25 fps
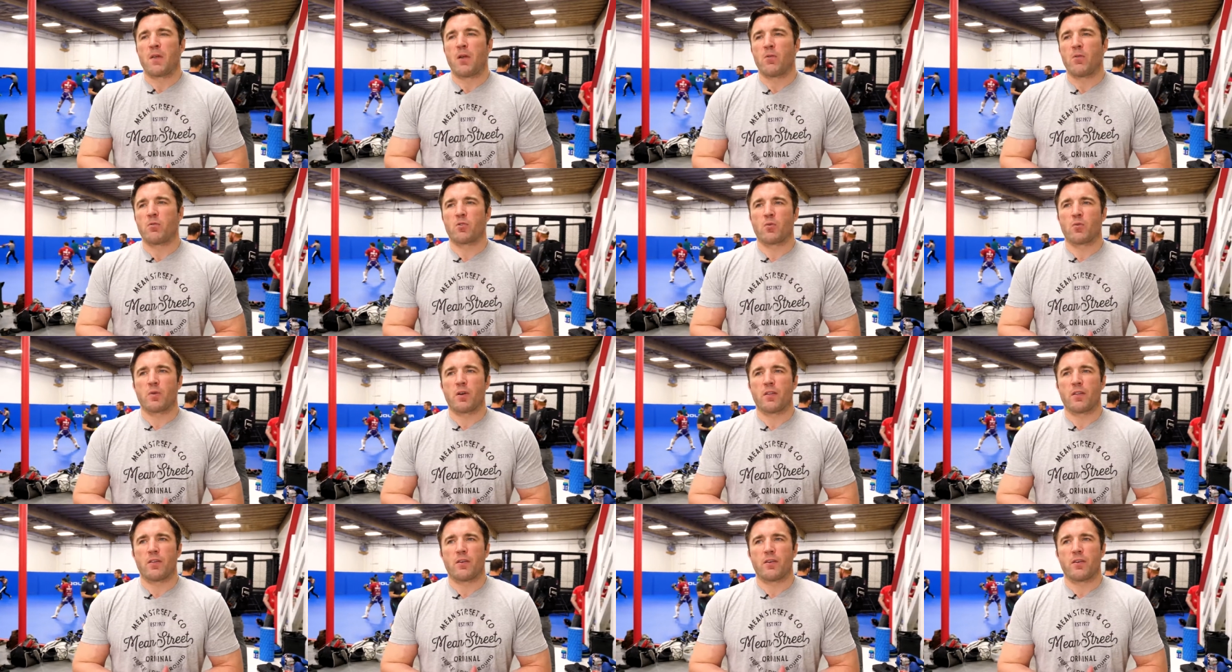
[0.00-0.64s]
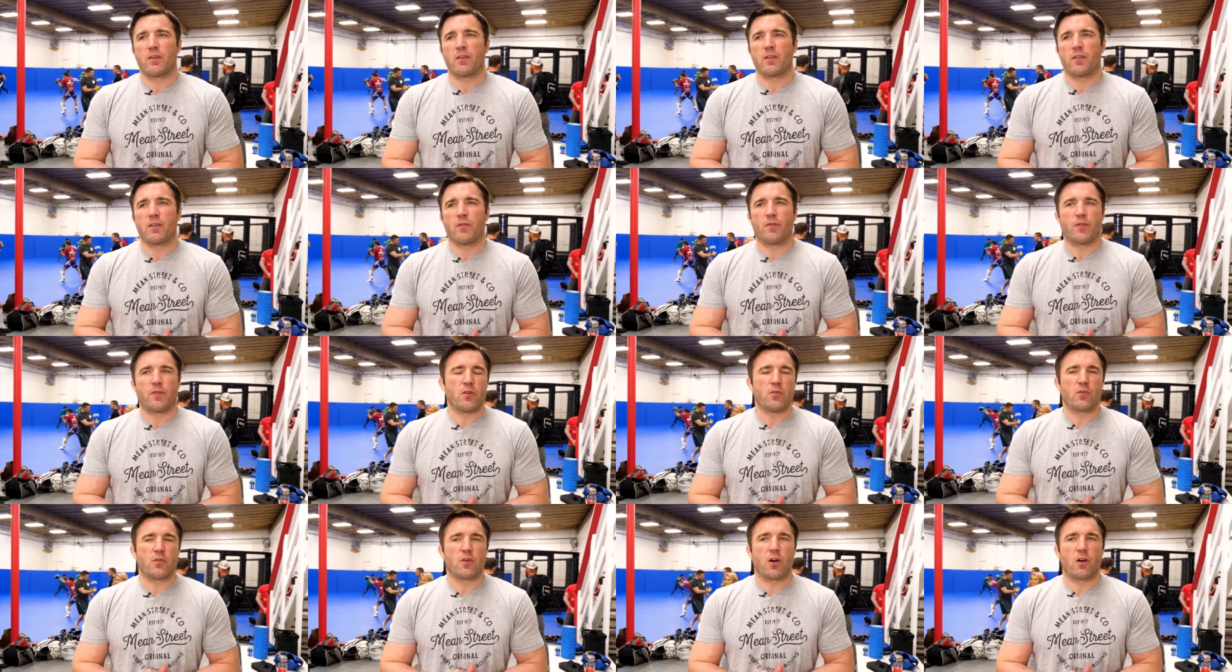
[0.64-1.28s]
It was one of the, the
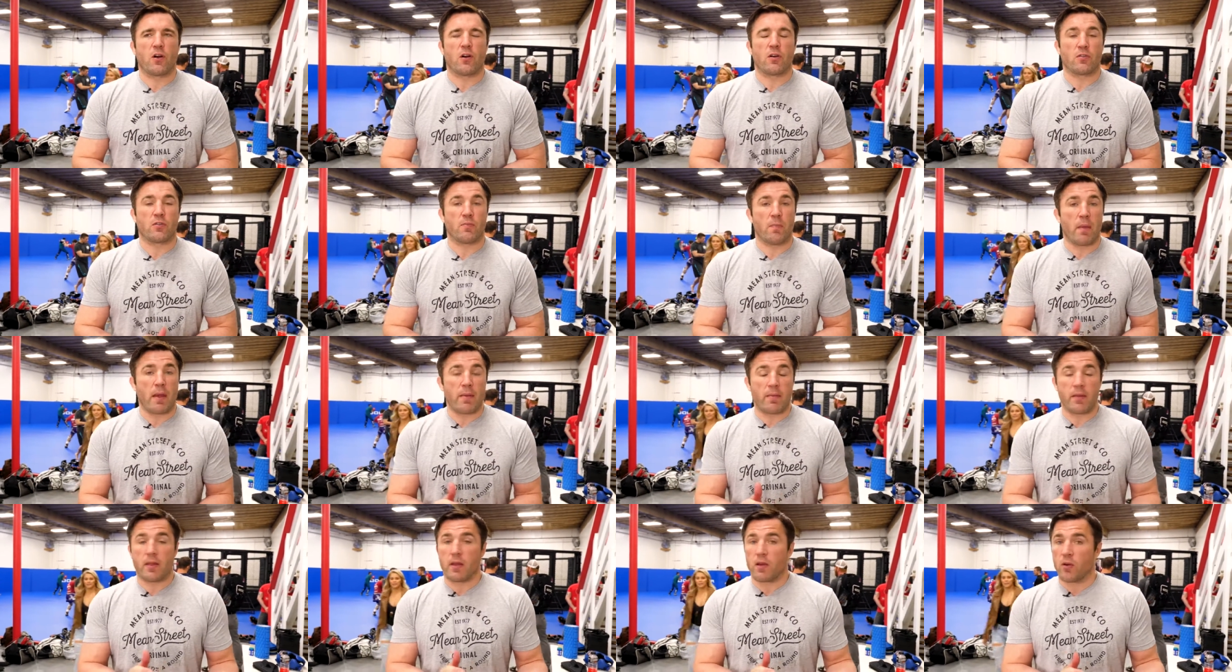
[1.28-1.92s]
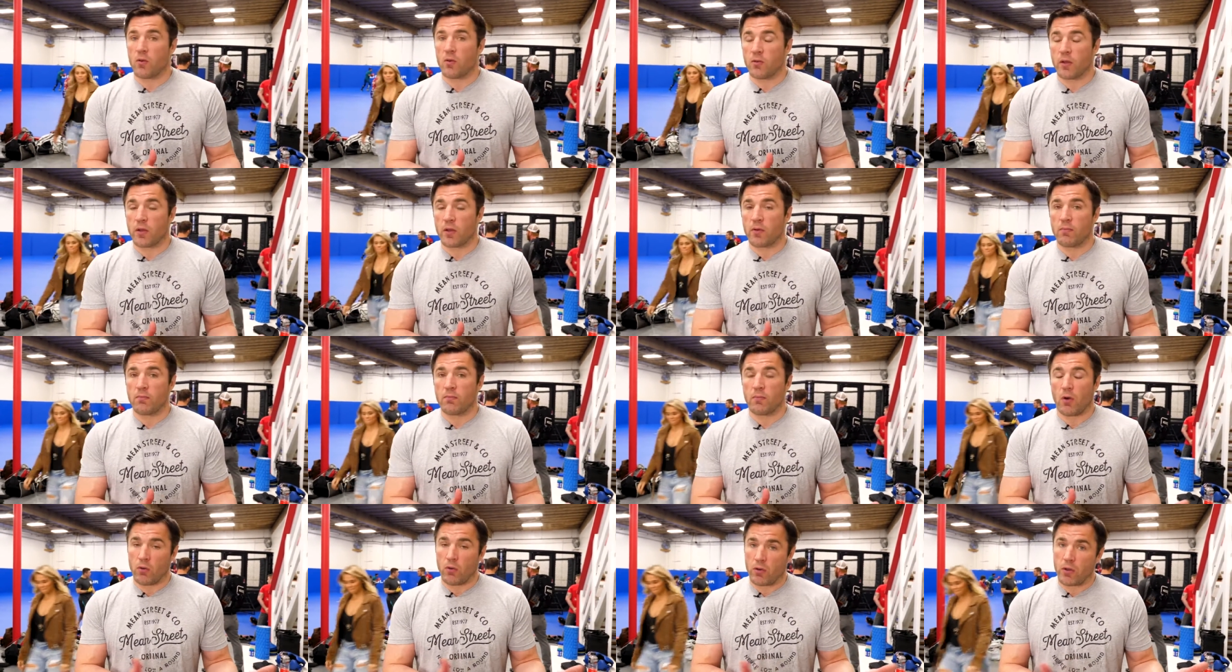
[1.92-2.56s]
few cards, maybe the
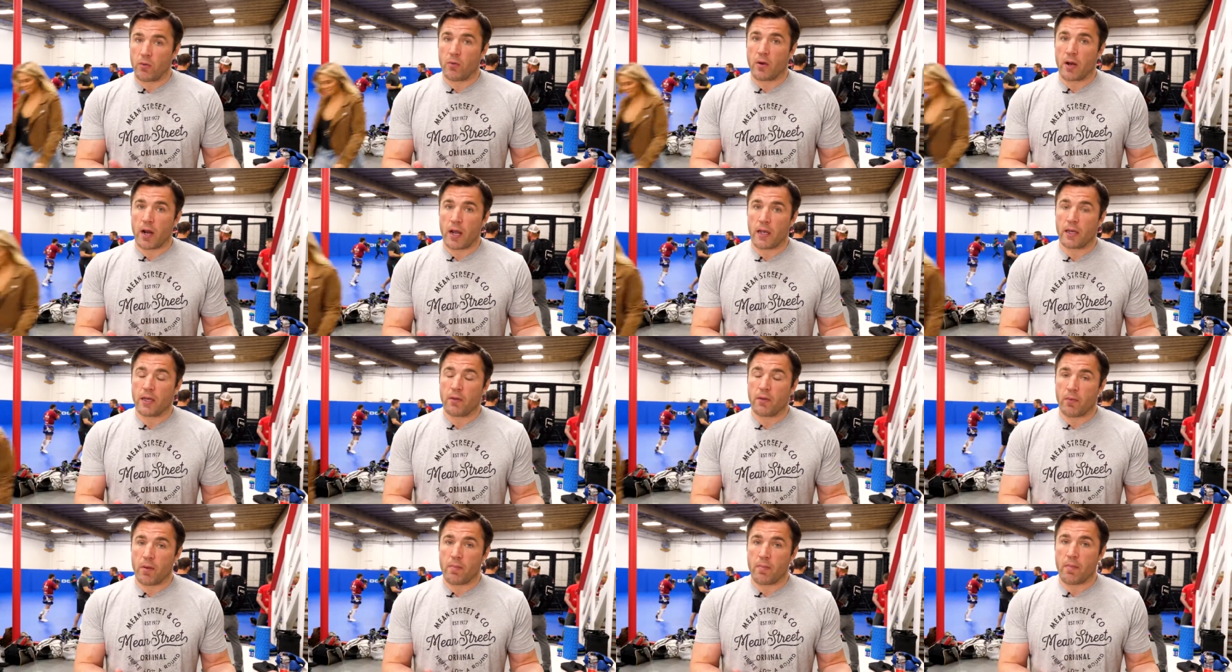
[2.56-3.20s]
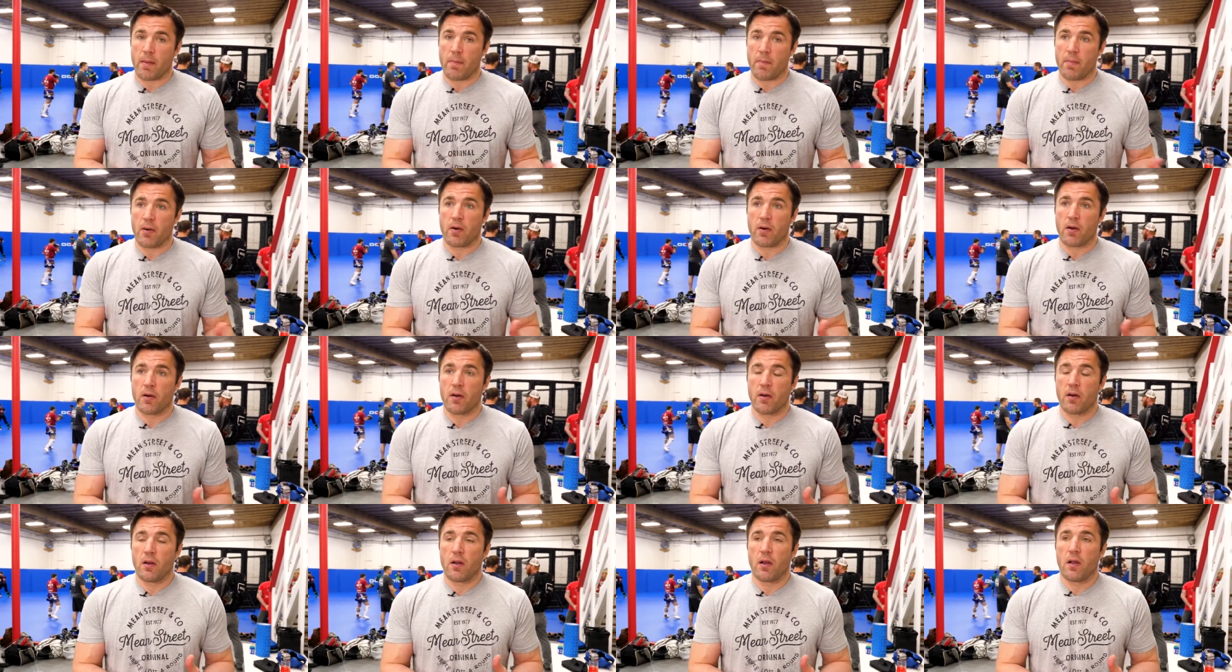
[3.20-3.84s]
only, only one I can
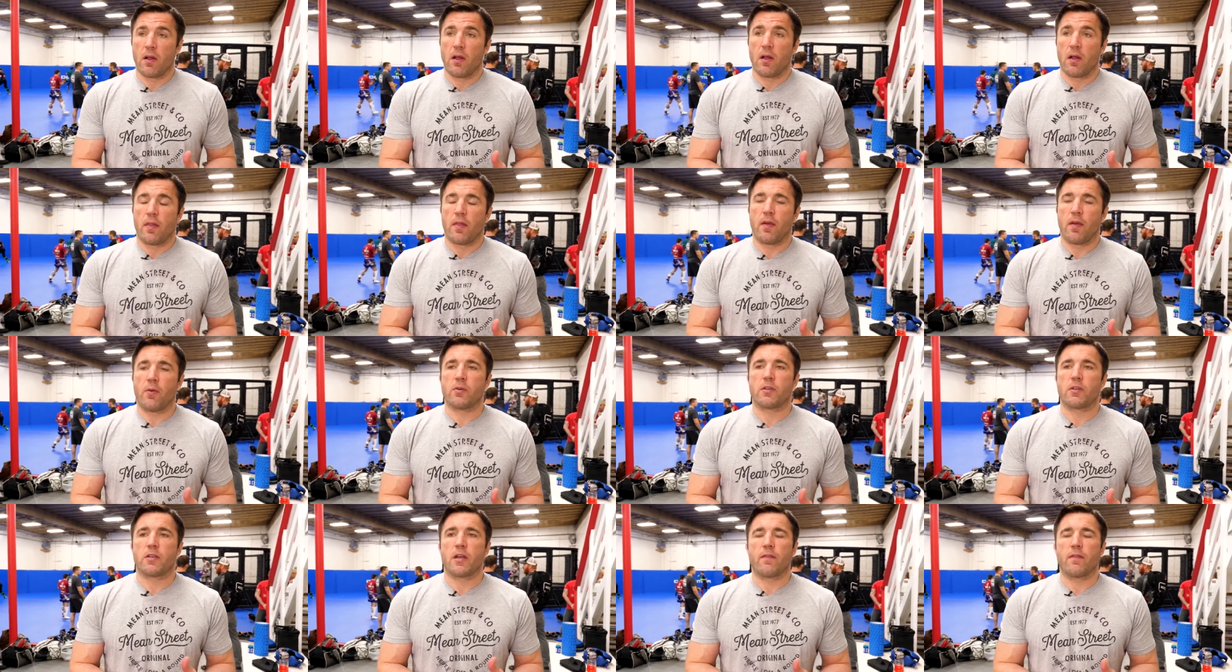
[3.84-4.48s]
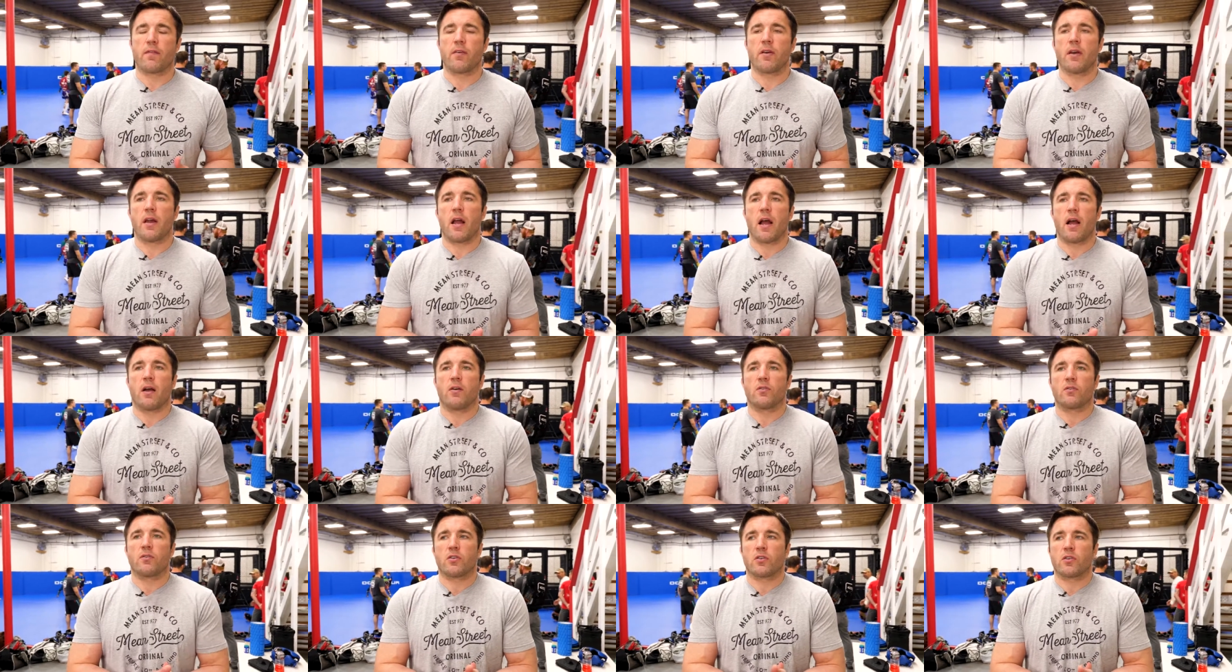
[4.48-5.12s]
remember that was ever
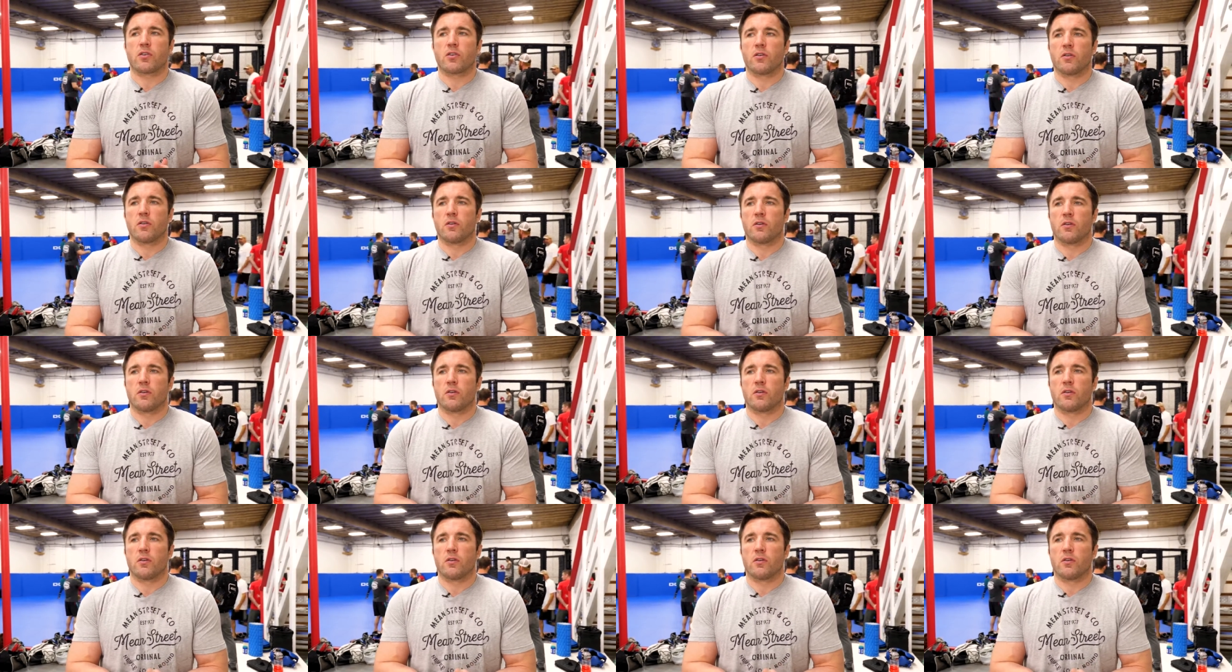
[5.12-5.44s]
announced